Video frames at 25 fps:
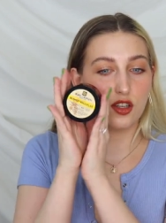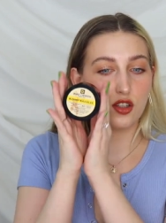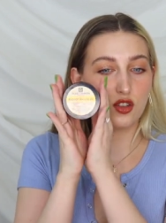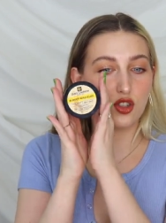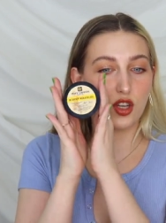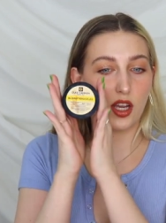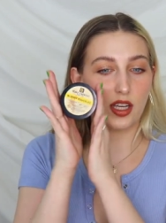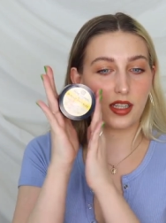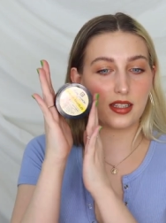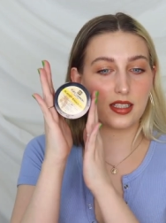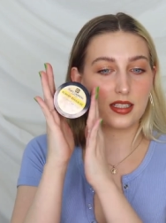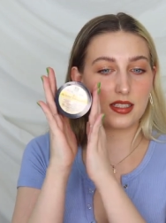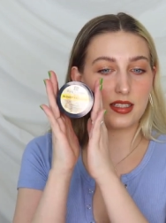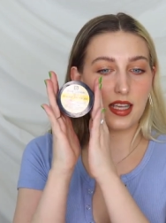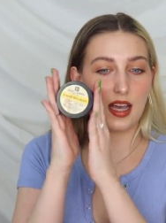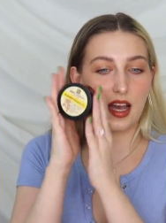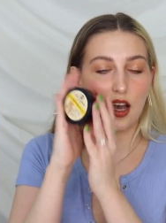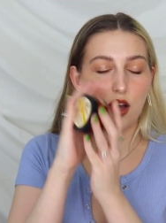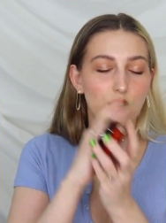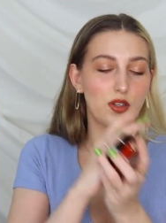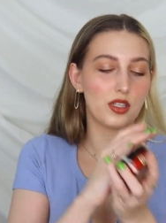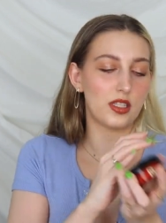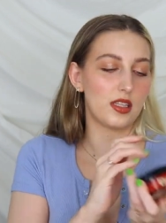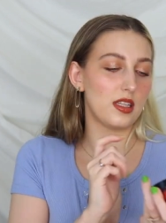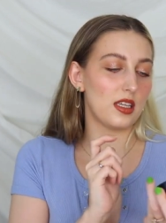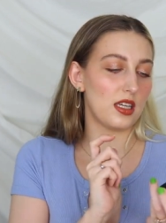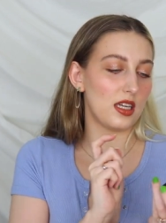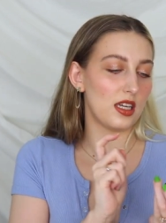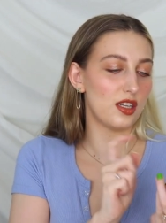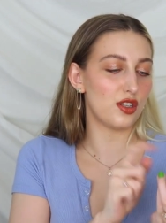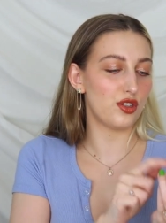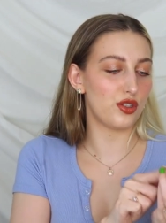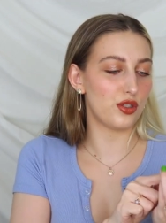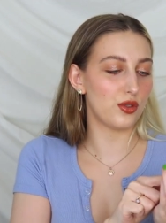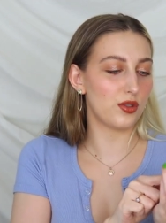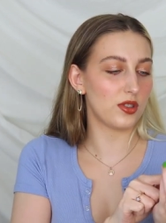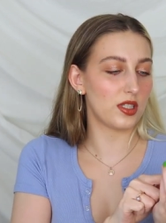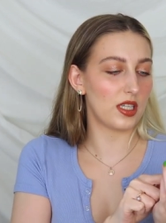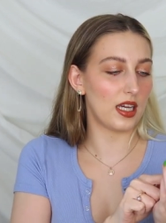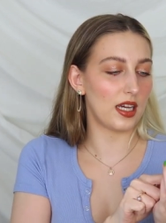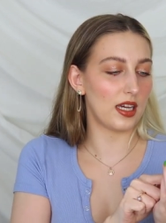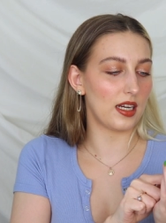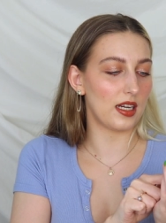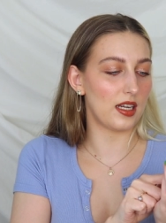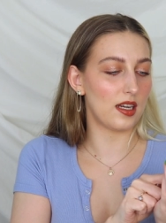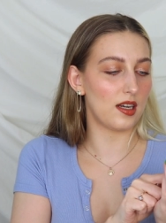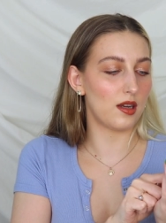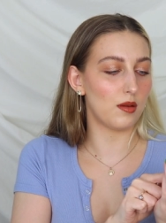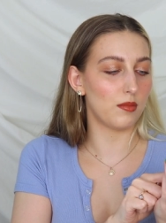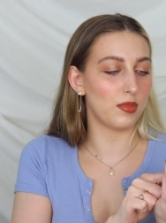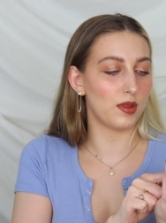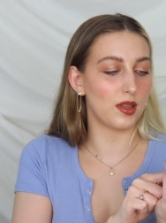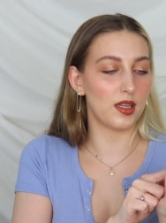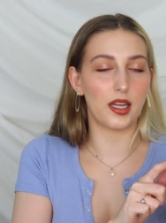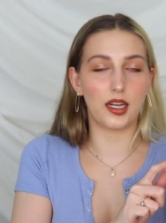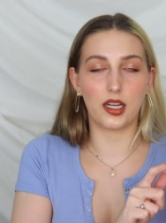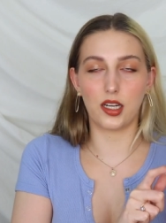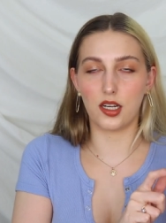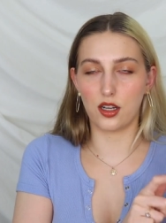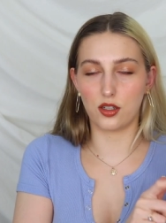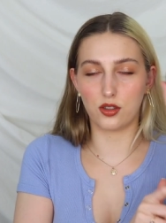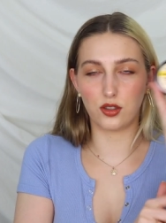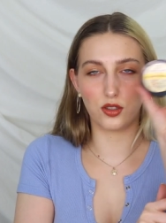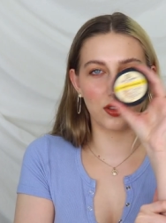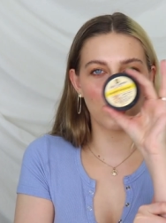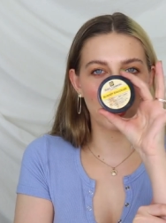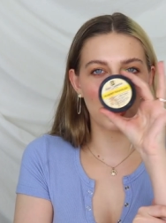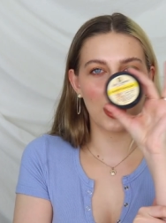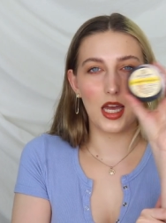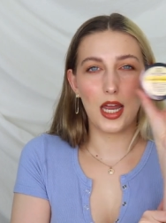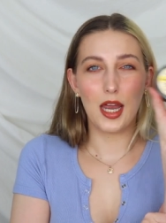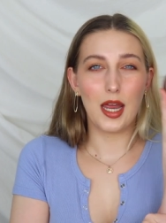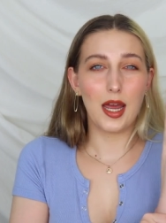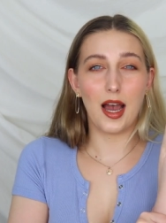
check this out the Duke Cannon Bloody Knuckles.